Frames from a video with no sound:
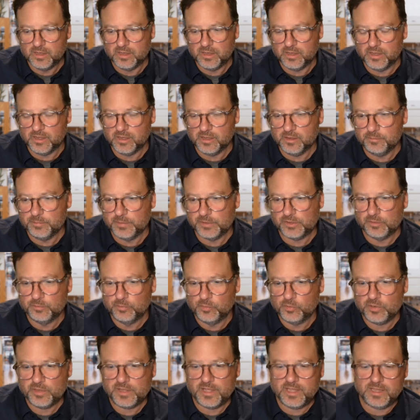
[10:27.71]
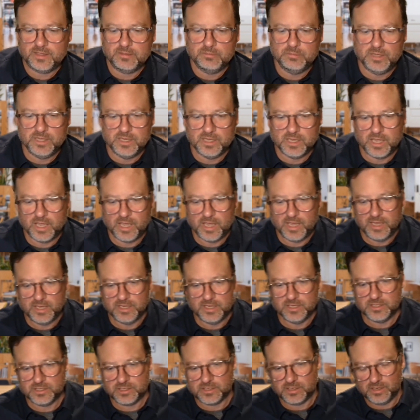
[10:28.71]
But the more they can be
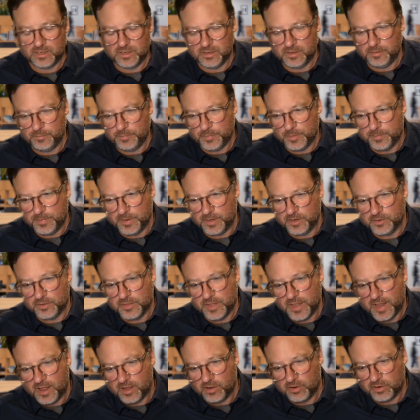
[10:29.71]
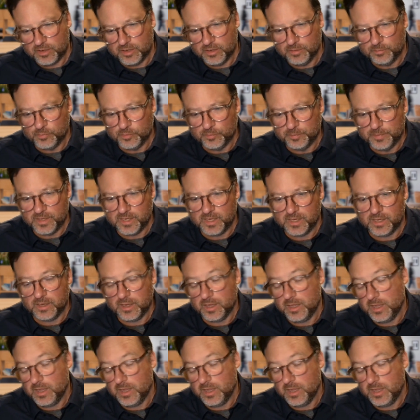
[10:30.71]
engaged, the better the outcome will be.